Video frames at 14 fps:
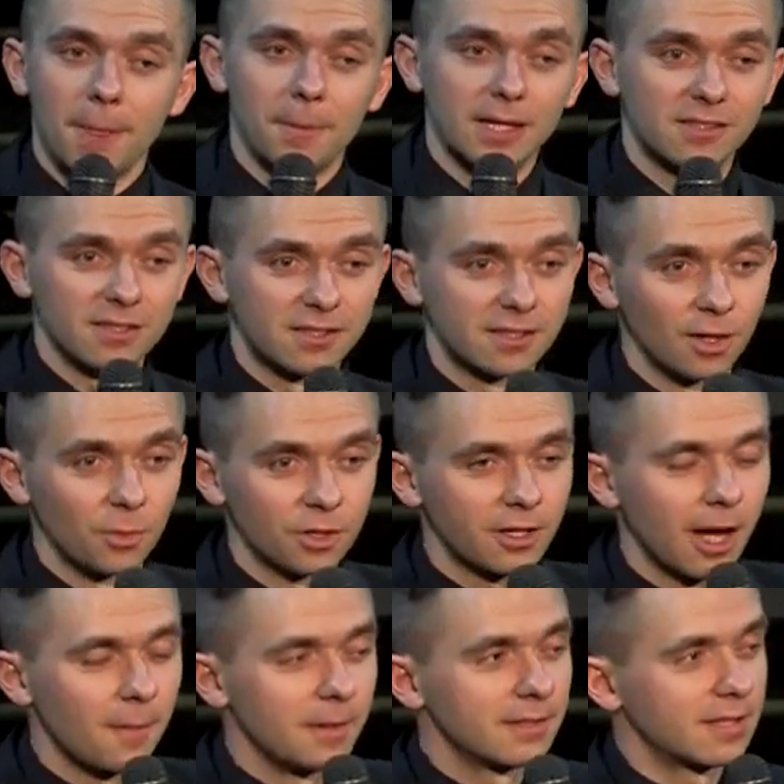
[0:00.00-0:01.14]
my sister would
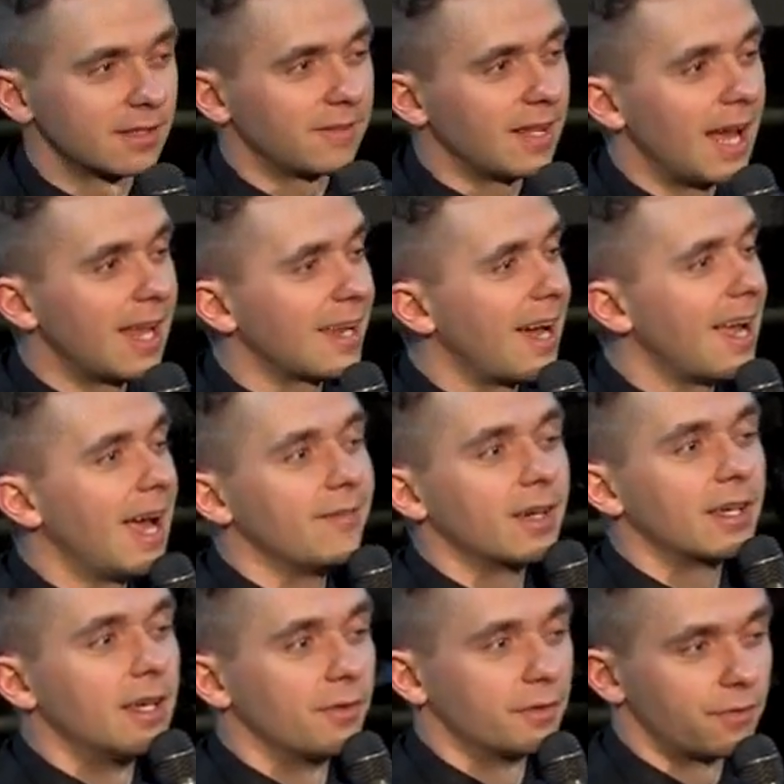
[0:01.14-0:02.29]
come and says, "Vlad, I have a
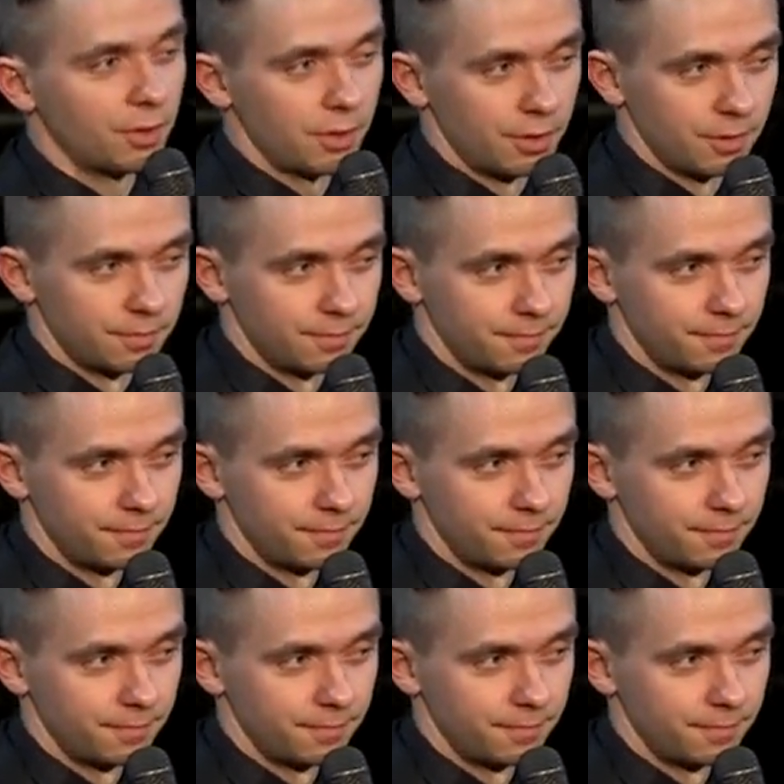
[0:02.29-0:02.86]
gift for you."